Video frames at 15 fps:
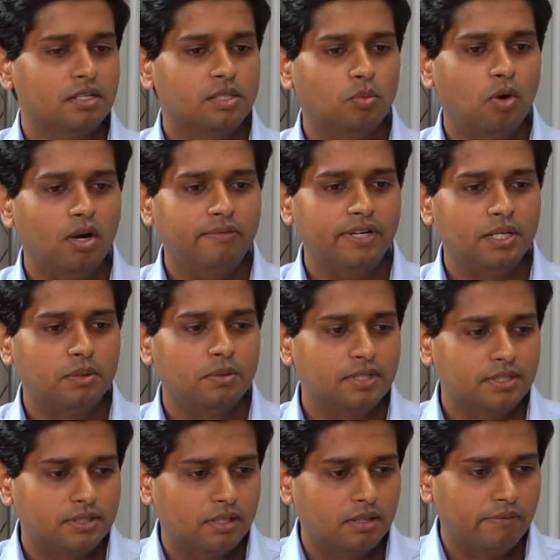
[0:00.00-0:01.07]
So what we do
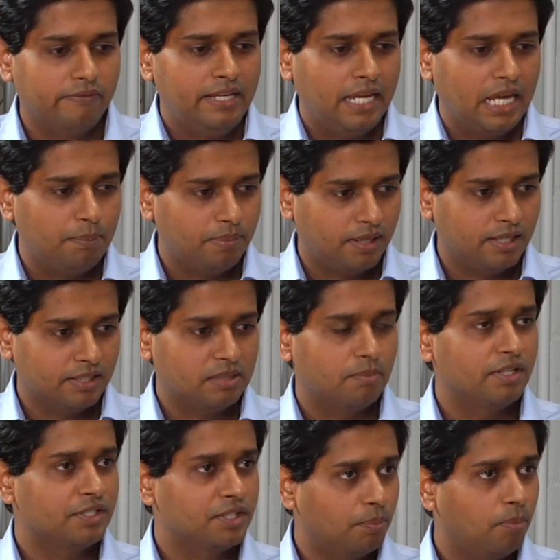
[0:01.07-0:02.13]
is uh, we help
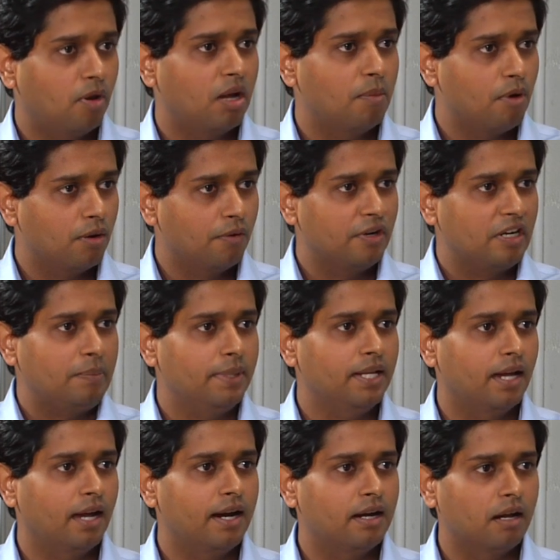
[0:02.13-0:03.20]
customers deploy
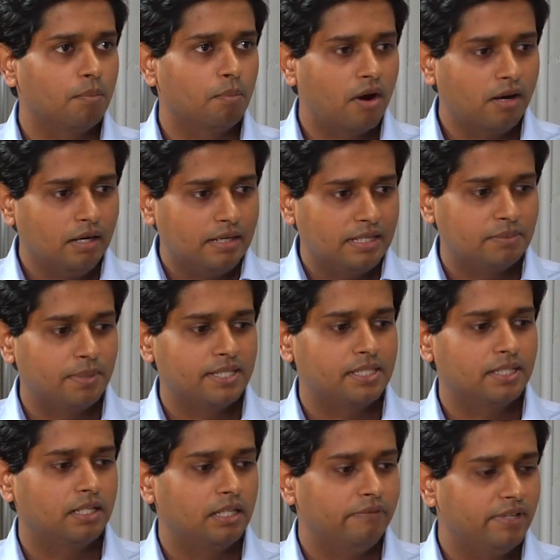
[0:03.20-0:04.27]
MongoDB, and our model is
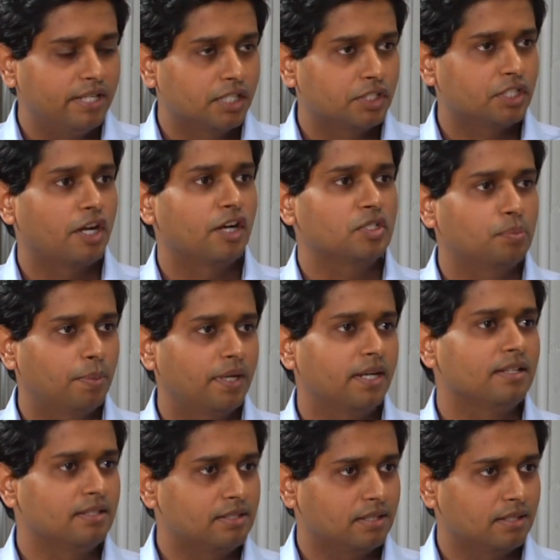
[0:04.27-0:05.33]
basically we get charged per
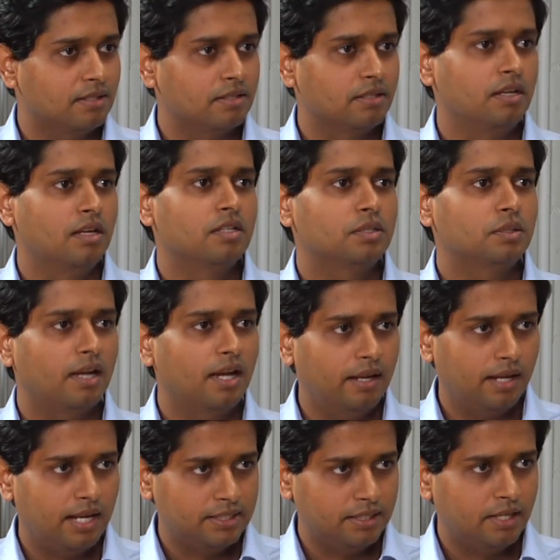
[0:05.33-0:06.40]
instance. So I,
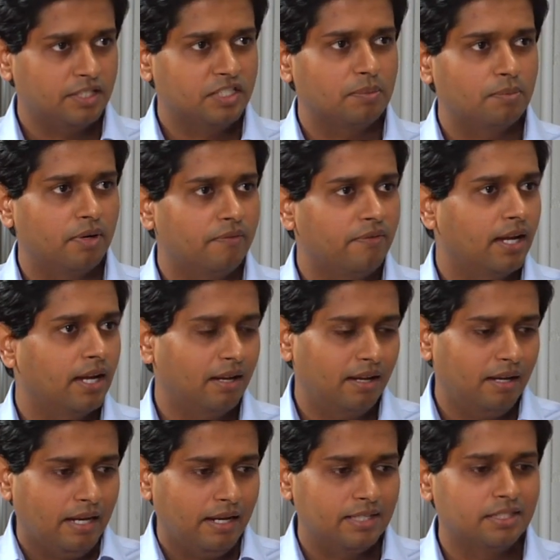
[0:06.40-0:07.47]
as a customer, we are,
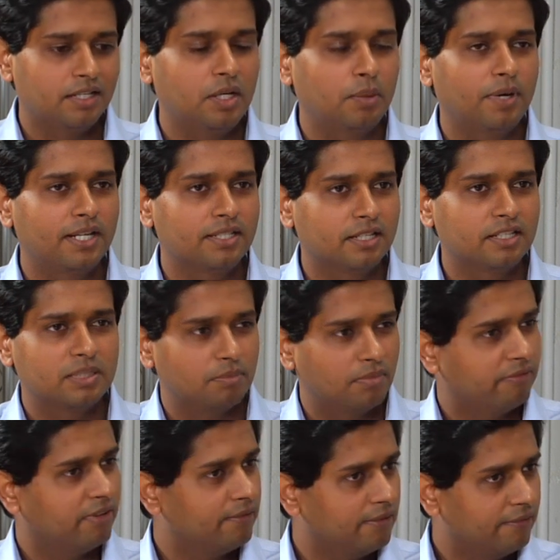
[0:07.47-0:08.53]
as enterprise
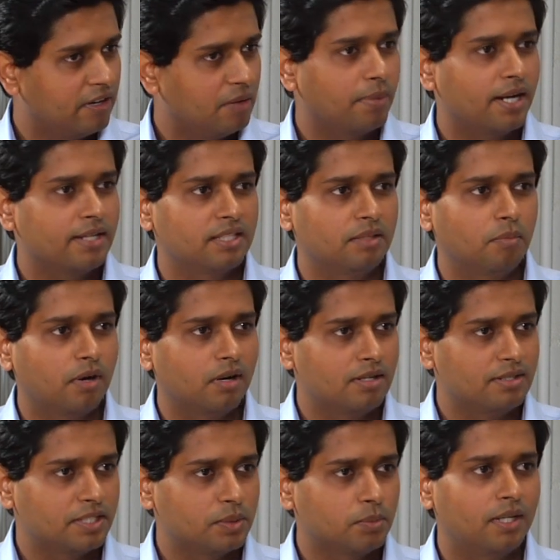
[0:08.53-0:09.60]
customer, we have different pricing
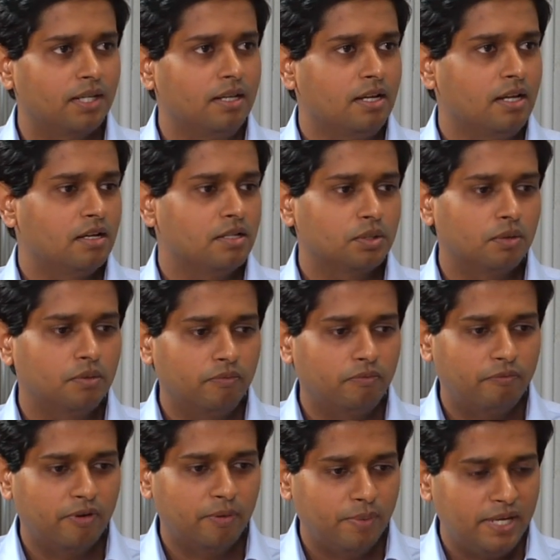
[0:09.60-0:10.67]
models as well. So
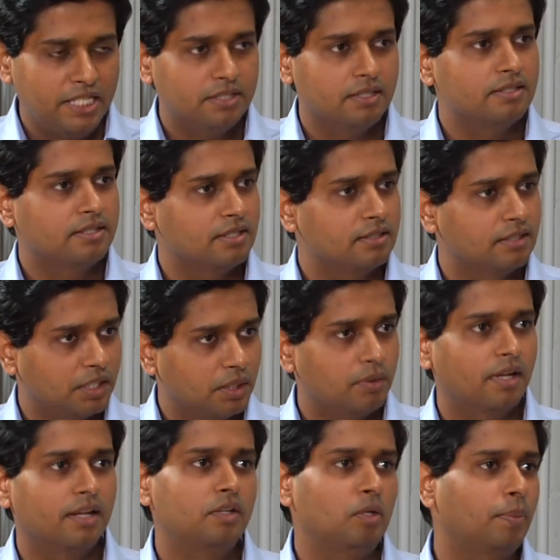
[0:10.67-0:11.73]
for each instance that you
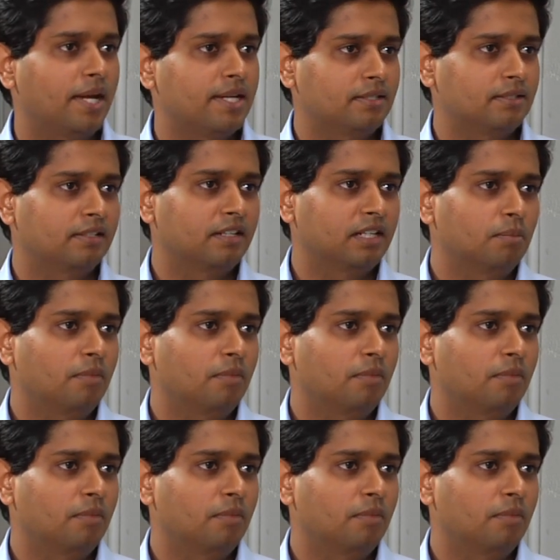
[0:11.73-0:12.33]
run, you pay us a certain